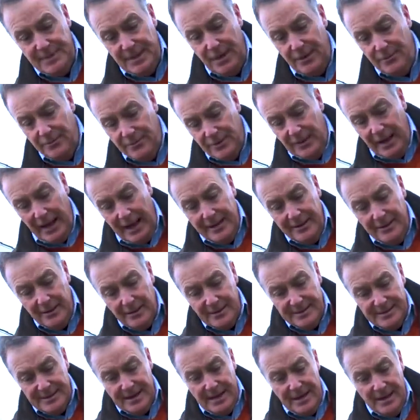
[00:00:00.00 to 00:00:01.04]
So the
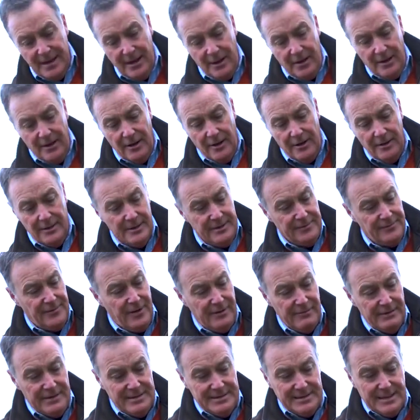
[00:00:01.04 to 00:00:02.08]
handles here are
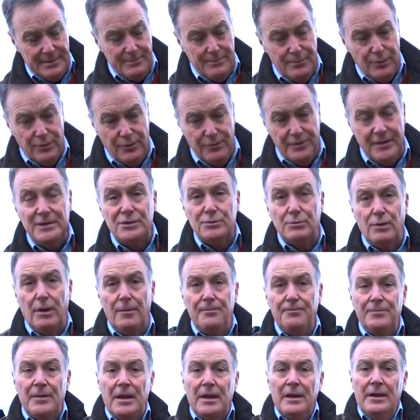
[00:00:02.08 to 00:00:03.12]
very simple. This
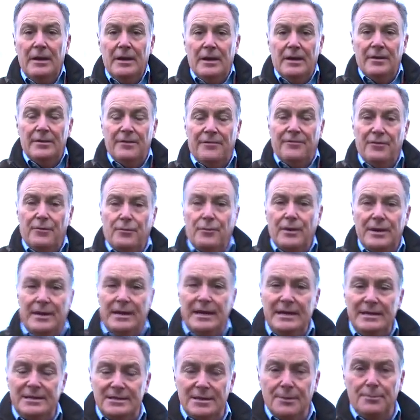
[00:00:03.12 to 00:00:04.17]
one at the front we
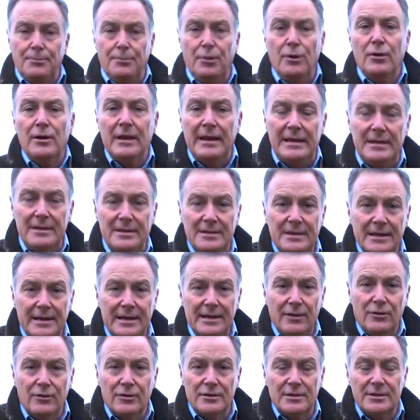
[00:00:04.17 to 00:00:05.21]
need to pull
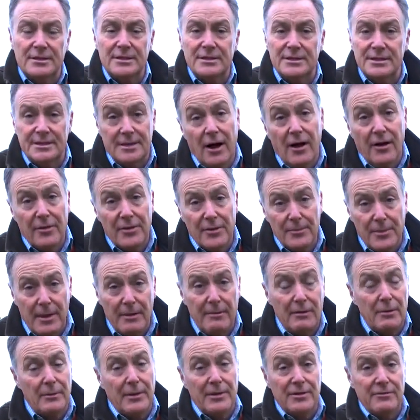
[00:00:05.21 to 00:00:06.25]
in order to start the
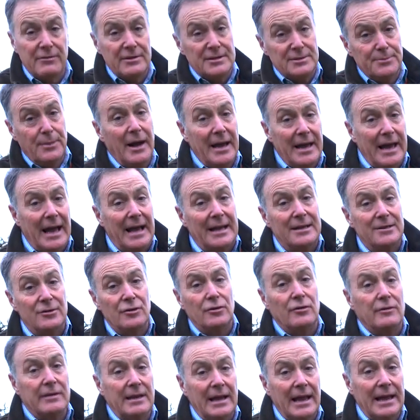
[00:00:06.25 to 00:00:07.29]
mower, whether it's by hand
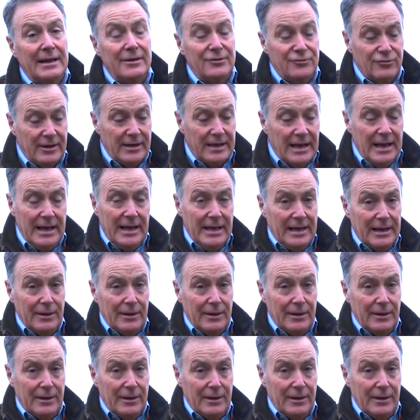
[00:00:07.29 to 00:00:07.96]
or electric.